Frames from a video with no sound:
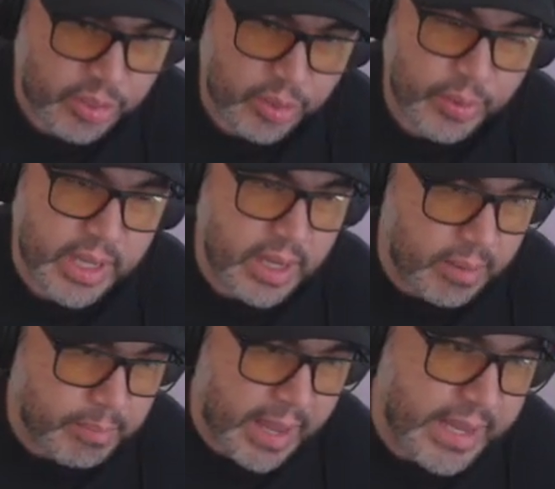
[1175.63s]
3
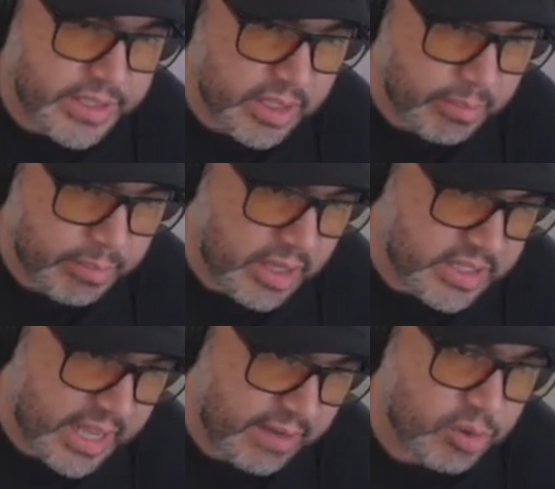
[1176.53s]
amazing
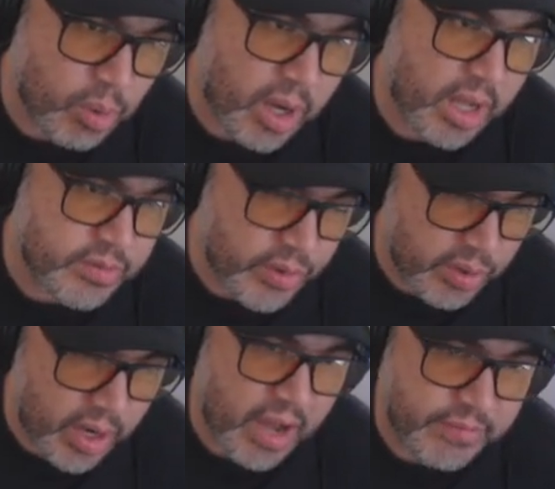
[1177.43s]
must-have squads for your
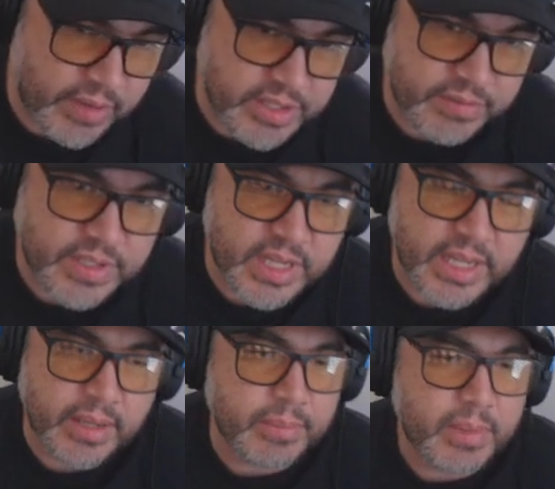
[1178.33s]
offensive
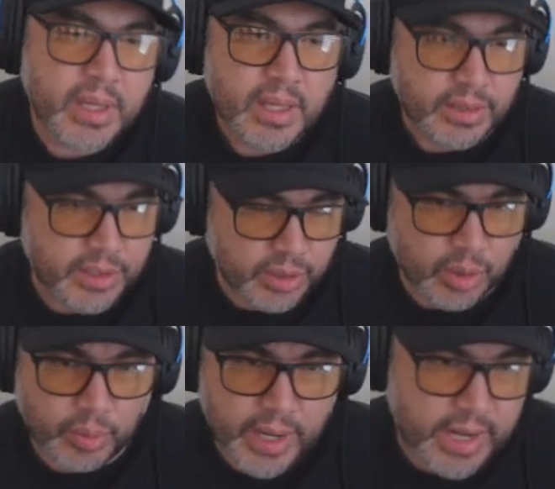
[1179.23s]
team. They're
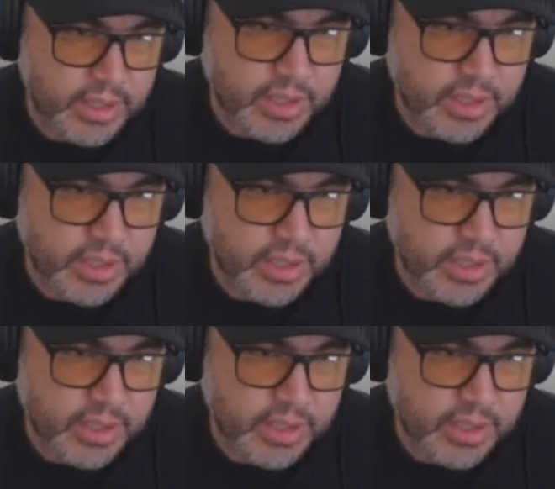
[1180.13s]
great.